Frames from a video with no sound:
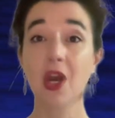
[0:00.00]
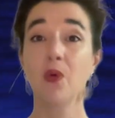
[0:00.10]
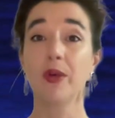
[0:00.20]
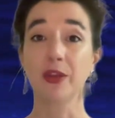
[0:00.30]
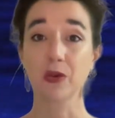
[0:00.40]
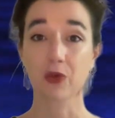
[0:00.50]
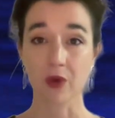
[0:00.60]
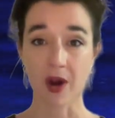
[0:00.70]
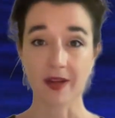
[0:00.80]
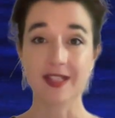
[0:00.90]
with
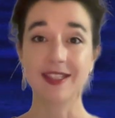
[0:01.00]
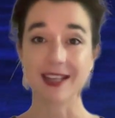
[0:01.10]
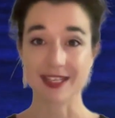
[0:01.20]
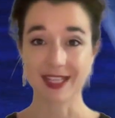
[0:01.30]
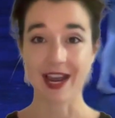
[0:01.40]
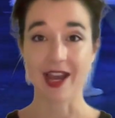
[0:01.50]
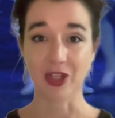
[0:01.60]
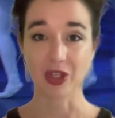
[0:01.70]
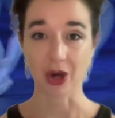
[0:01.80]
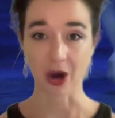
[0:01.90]
crossed
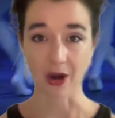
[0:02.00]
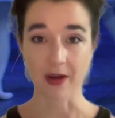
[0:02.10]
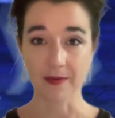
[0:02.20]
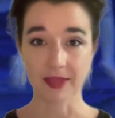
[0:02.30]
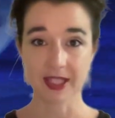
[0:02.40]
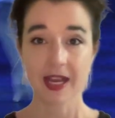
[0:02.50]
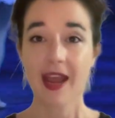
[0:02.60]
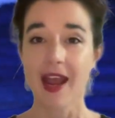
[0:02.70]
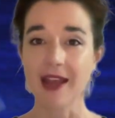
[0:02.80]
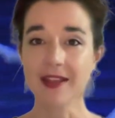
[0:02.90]
attached arms.
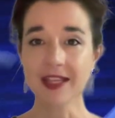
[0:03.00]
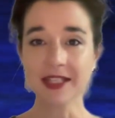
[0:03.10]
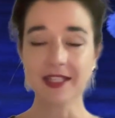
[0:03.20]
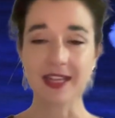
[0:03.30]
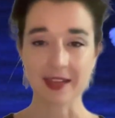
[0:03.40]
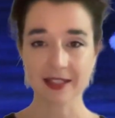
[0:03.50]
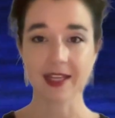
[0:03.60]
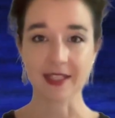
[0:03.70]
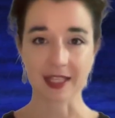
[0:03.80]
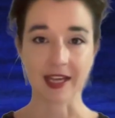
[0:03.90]
And this
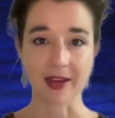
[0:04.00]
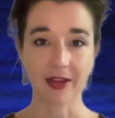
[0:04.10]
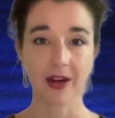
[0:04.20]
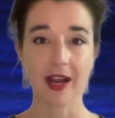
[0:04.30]
dancing together